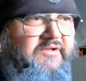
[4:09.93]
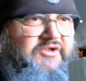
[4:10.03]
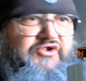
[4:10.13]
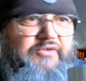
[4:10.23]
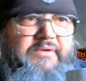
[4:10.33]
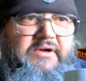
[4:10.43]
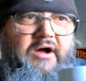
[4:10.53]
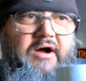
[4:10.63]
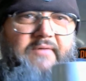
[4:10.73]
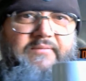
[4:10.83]
Stupid
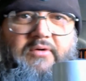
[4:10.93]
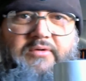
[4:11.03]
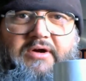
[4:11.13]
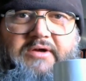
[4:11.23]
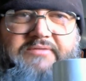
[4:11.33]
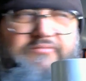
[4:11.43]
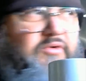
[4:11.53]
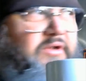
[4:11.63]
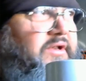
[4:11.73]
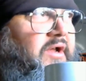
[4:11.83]
cough going on,
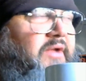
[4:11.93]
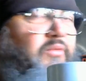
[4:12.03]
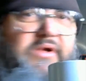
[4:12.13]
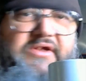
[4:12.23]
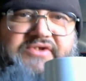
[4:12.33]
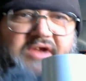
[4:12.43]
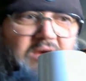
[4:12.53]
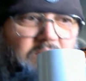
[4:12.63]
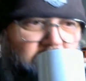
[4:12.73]
what, 9 weeks now?